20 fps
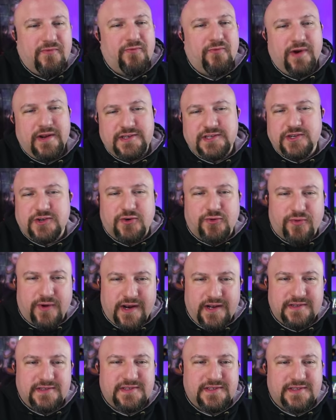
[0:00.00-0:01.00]
When she
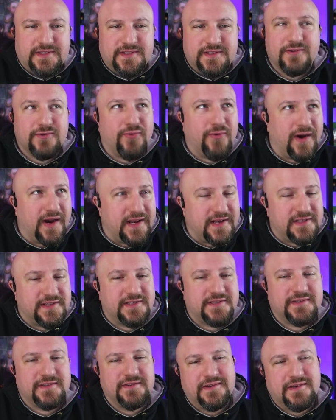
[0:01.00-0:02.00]
crits
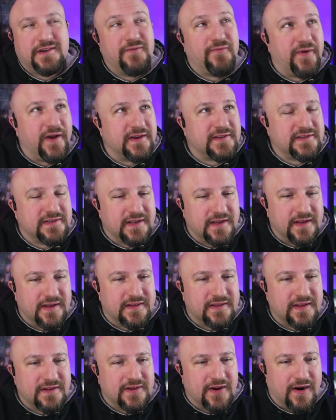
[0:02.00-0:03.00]
twice, she affects the
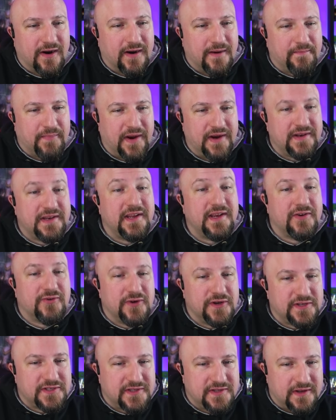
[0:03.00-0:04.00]
target by
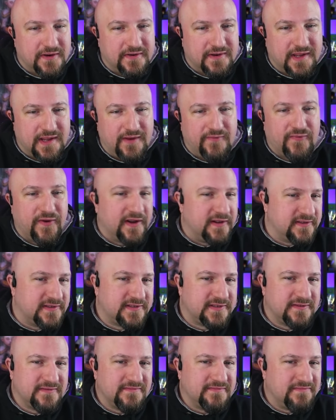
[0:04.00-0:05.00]
decreasing their
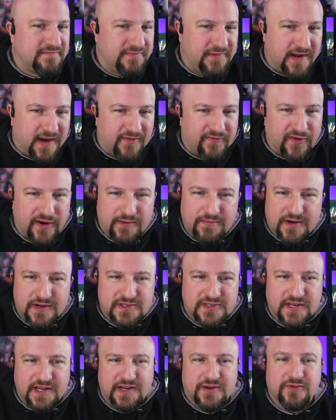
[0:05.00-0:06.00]
defense. Not very
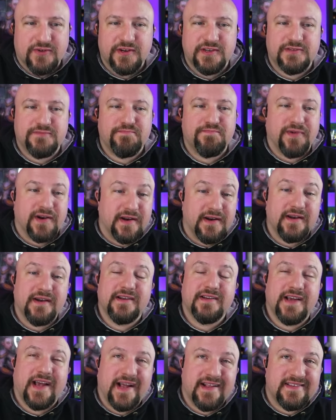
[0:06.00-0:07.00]
much decrease, but
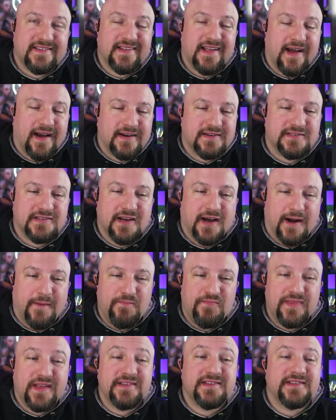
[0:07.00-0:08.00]
it stacks
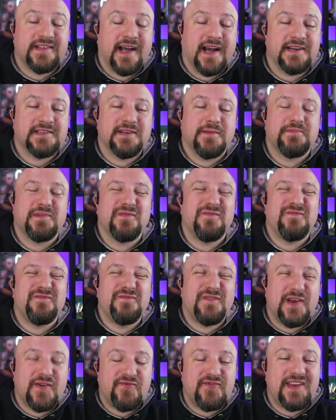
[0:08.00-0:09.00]
up. It stacks up to
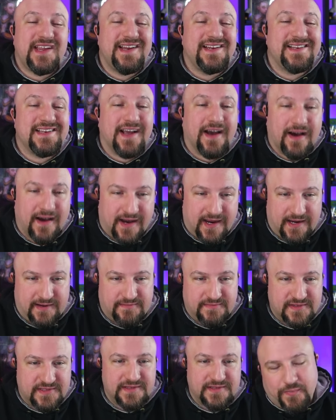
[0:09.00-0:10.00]
50
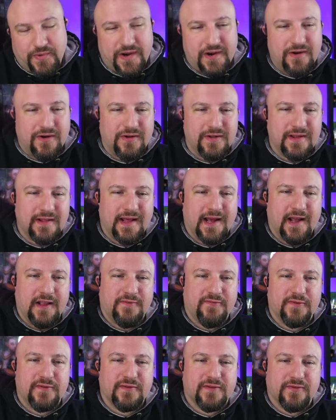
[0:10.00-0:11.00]
times, but it only
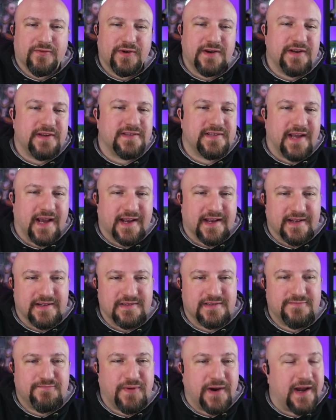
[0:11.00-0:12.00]
lasts for 3
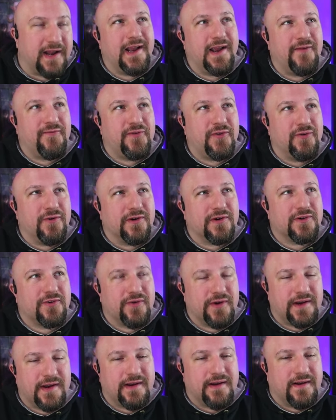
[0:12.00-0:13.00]
seconds. But if you are
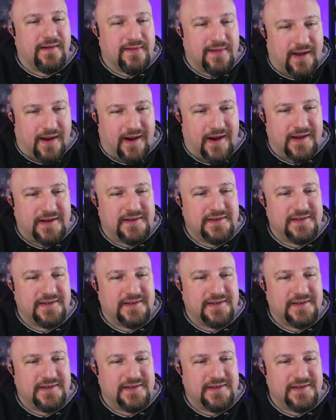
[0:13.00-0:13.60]
critting a lot,